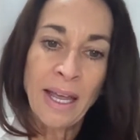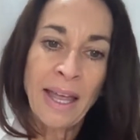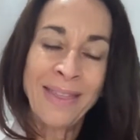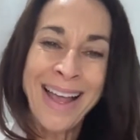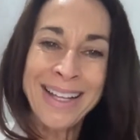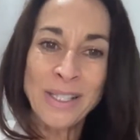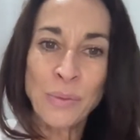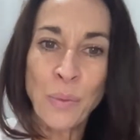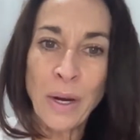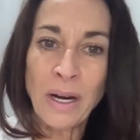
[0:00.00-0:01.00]
And
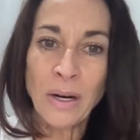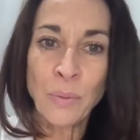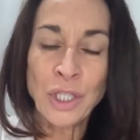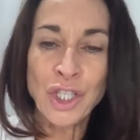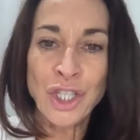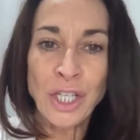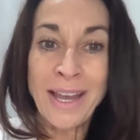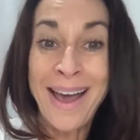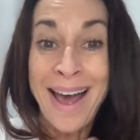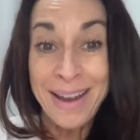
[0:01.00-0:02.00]
that's where, when
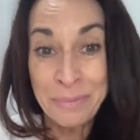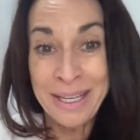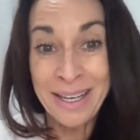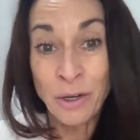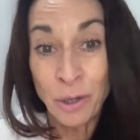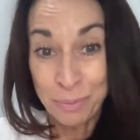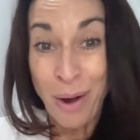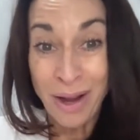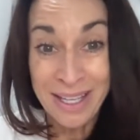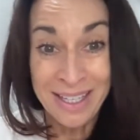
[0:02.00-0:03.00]
she had me in her
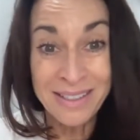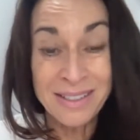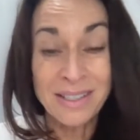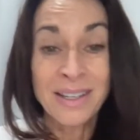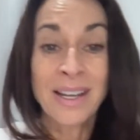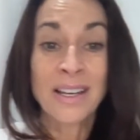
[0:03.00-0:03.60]
pocket,